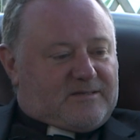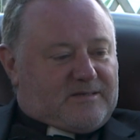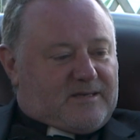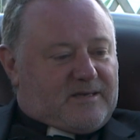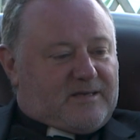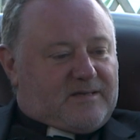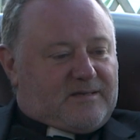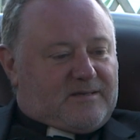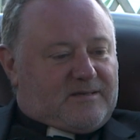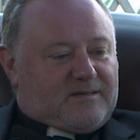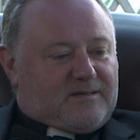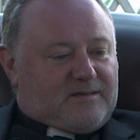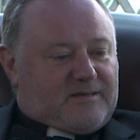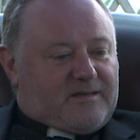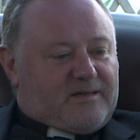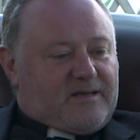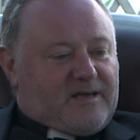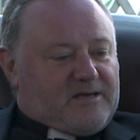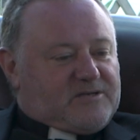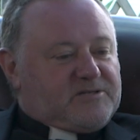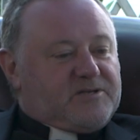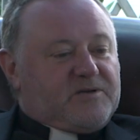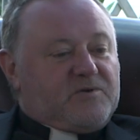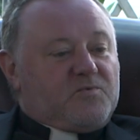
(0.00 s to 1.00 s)
said that
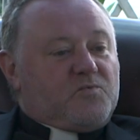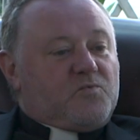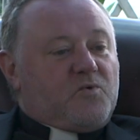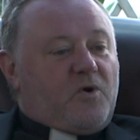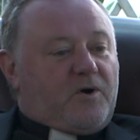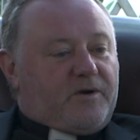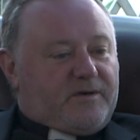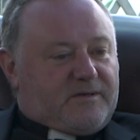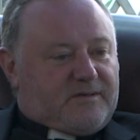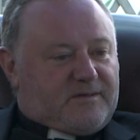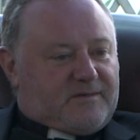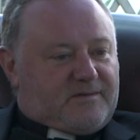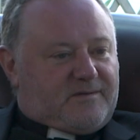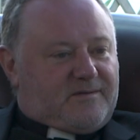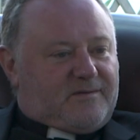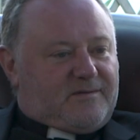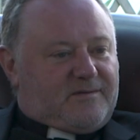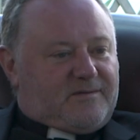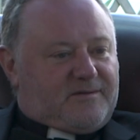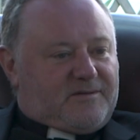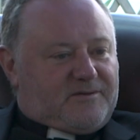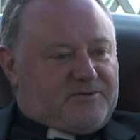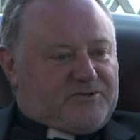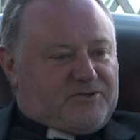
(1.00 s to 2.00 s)
he actually wanted
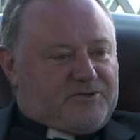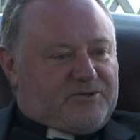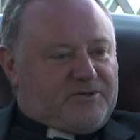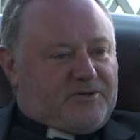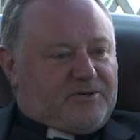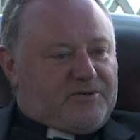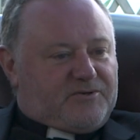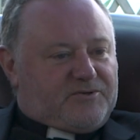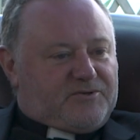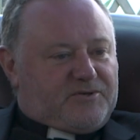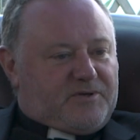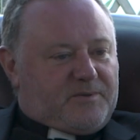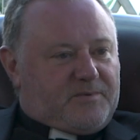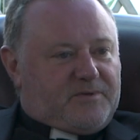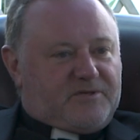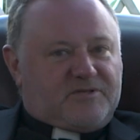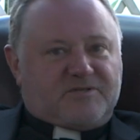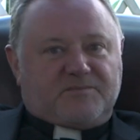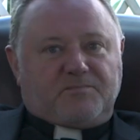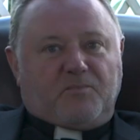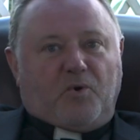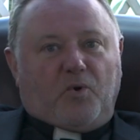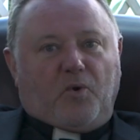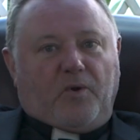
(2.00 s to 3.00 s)
the church to
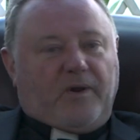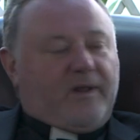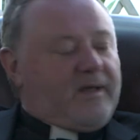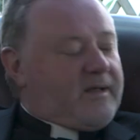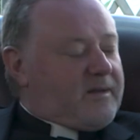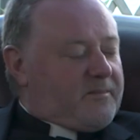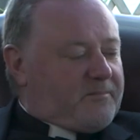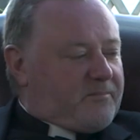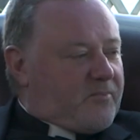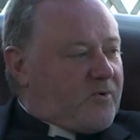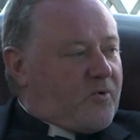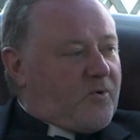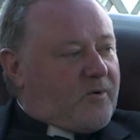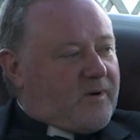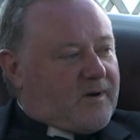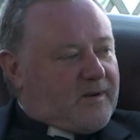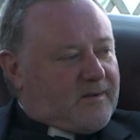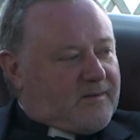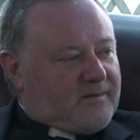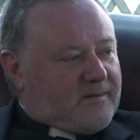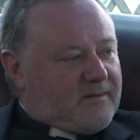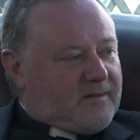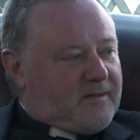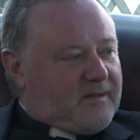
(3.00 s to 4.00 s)
be smaller and
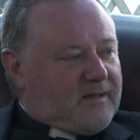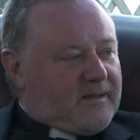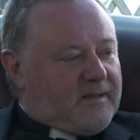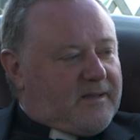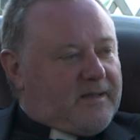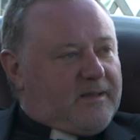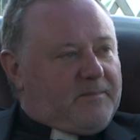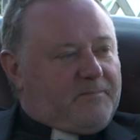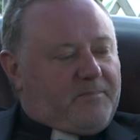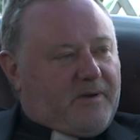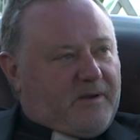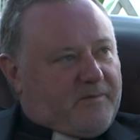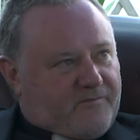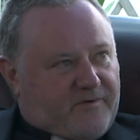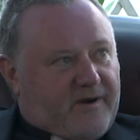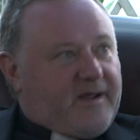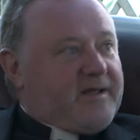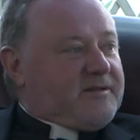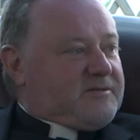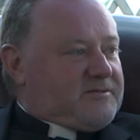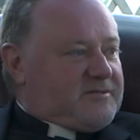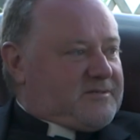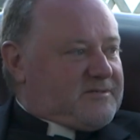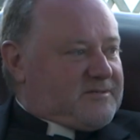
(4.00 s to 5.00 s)
poorer, and Pope
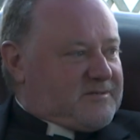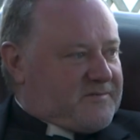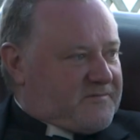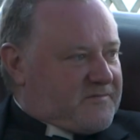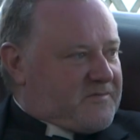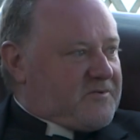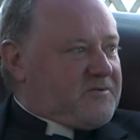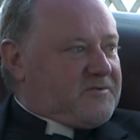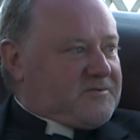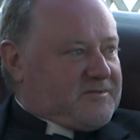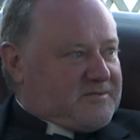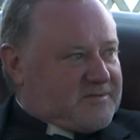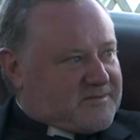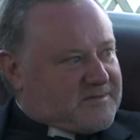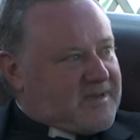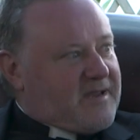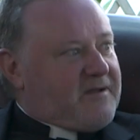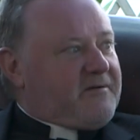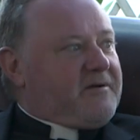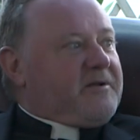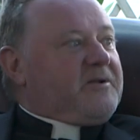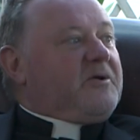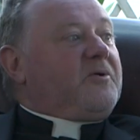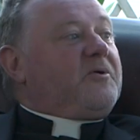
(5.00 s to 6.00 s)
Francis, of course, has
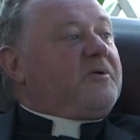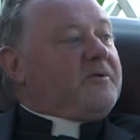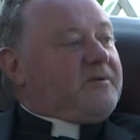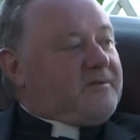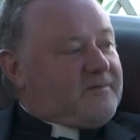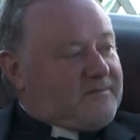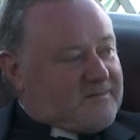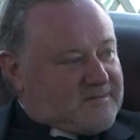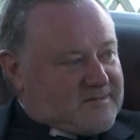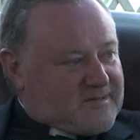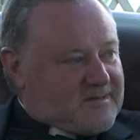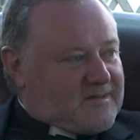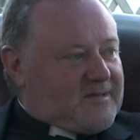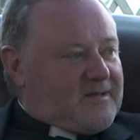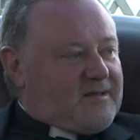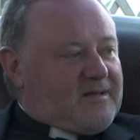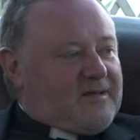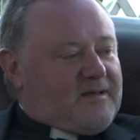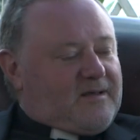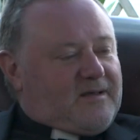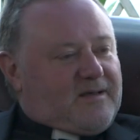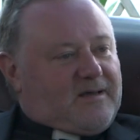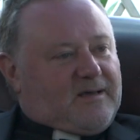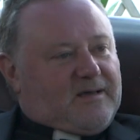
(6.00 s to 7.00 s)
carried on
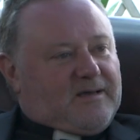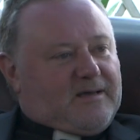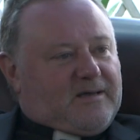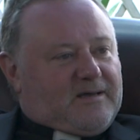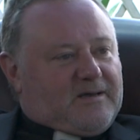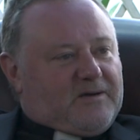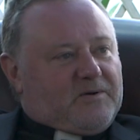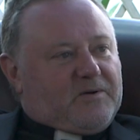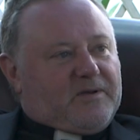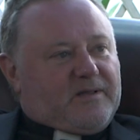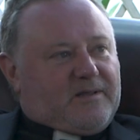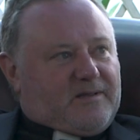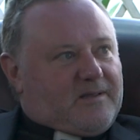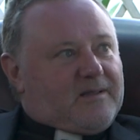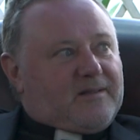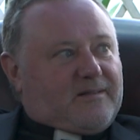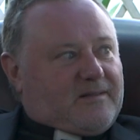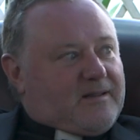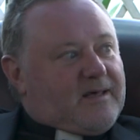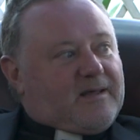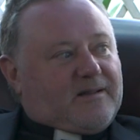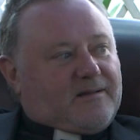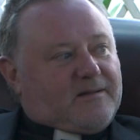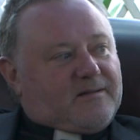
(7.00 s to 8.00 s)

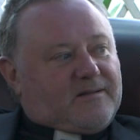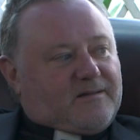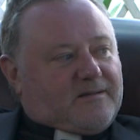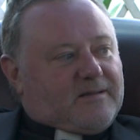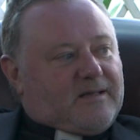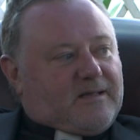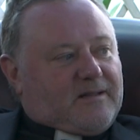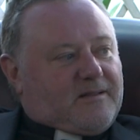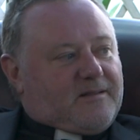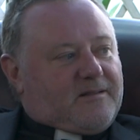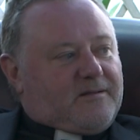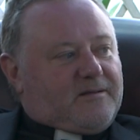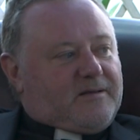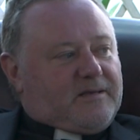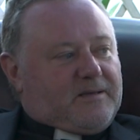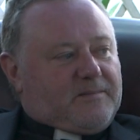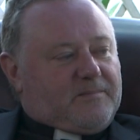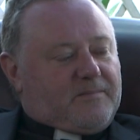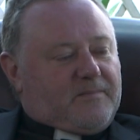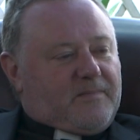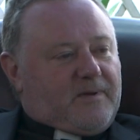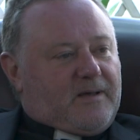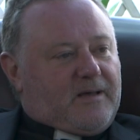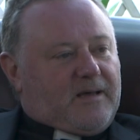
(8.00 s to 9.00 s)
in that
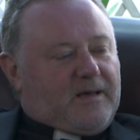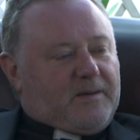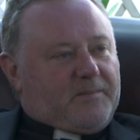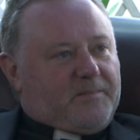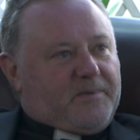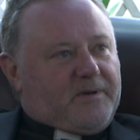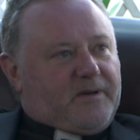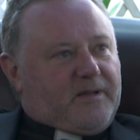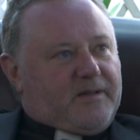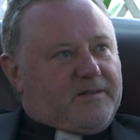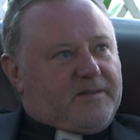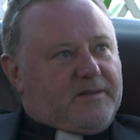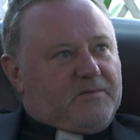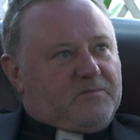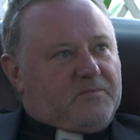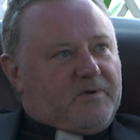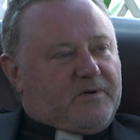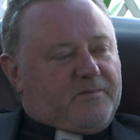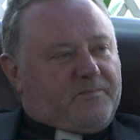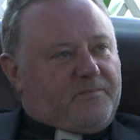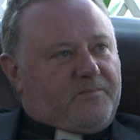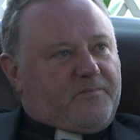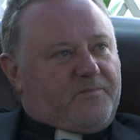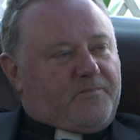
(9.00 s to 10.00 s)
theme. But I
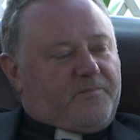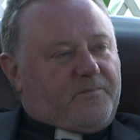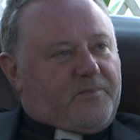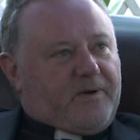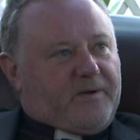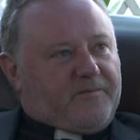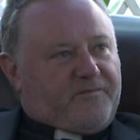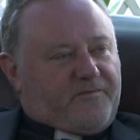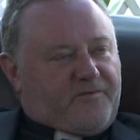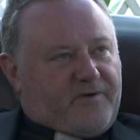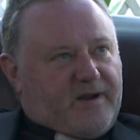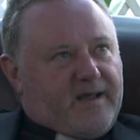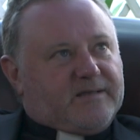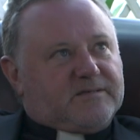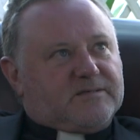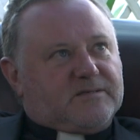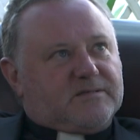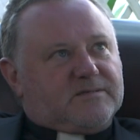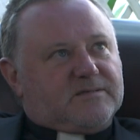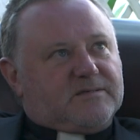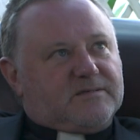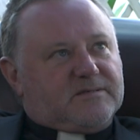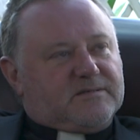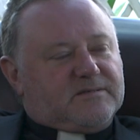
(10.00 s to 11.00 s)
think what Pope
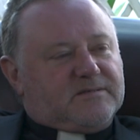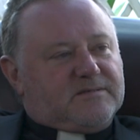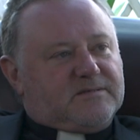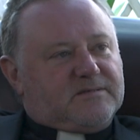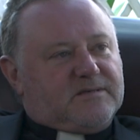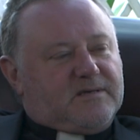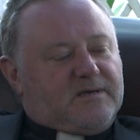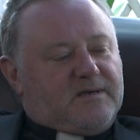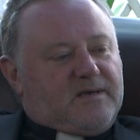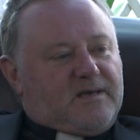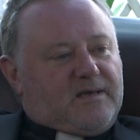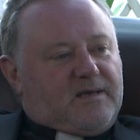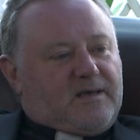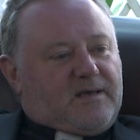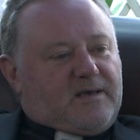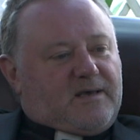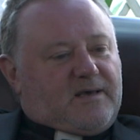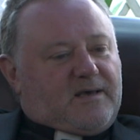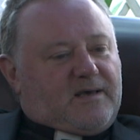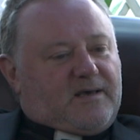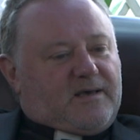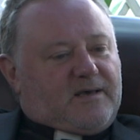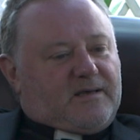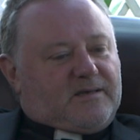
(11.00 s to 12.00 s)
Francis
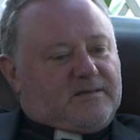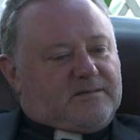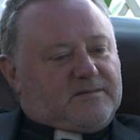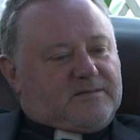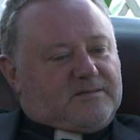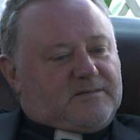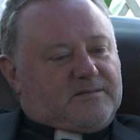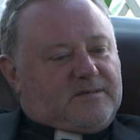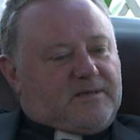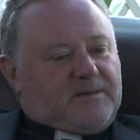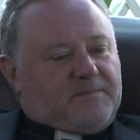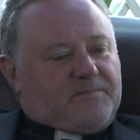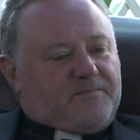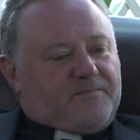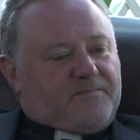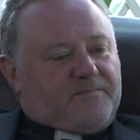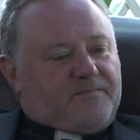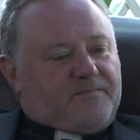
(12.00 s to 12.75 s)
has